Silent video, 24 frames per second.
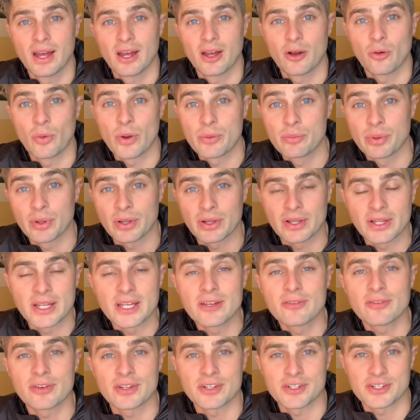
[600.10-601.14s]
we
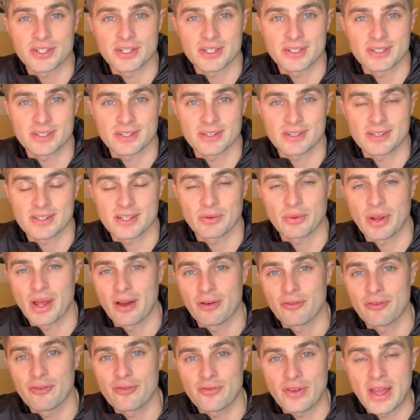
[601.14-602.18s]
believe in Jesus and we
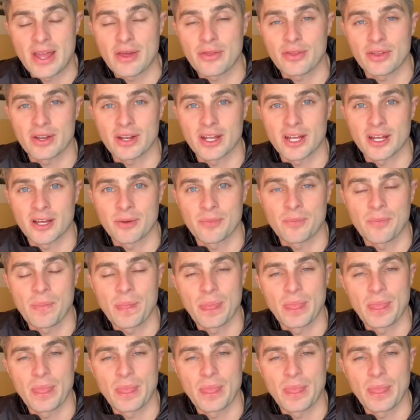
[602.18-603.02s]
have faith in him,